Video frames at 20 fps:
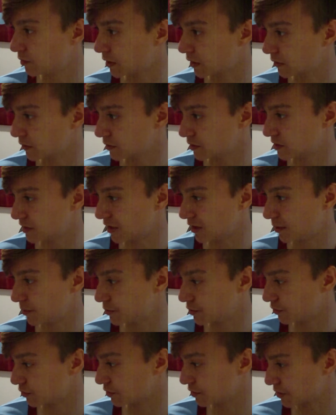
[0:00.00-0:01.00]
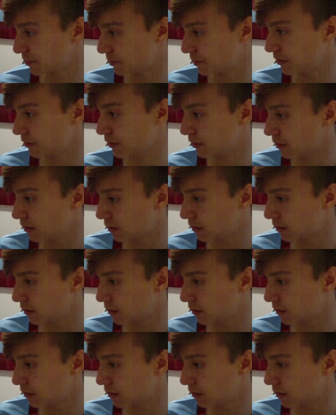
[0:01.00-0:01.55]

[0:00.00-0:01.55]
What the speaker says: like a setup tour or something